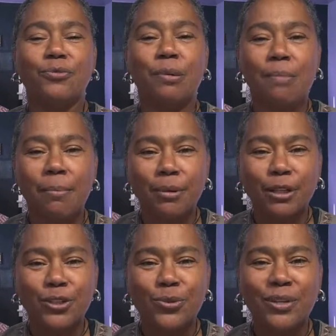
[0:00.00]
Remember
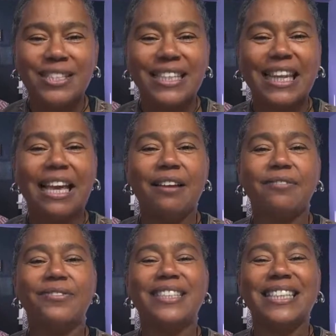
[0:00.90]
to trust
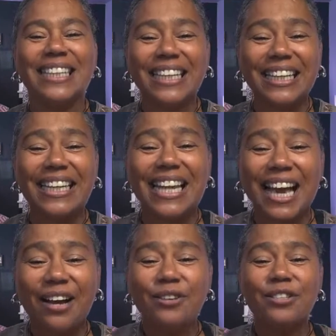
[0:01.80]
life, to clean
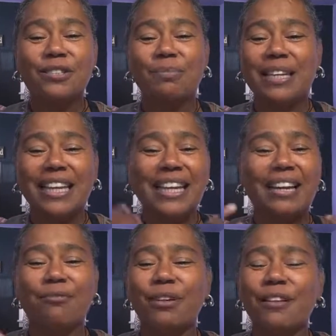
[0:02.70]
house, meaning
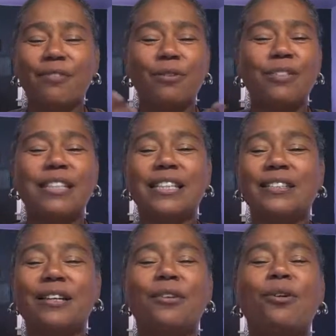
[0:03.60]
get rid of those things
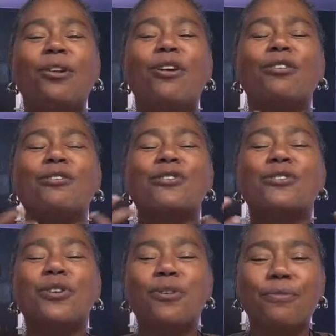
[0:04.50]
that no longer
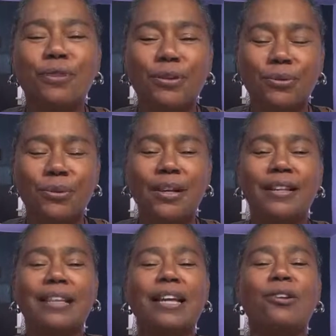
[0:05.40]
serve you,
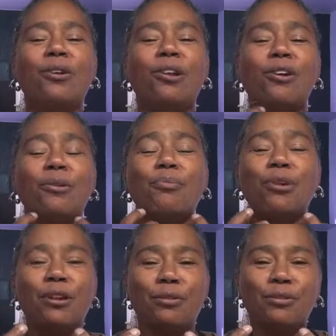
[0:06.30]
that no longer
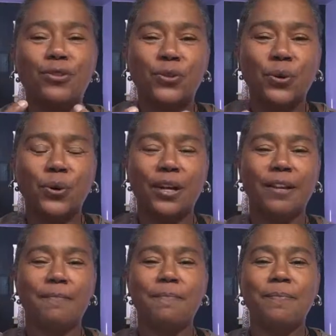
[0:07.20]
bring you joy,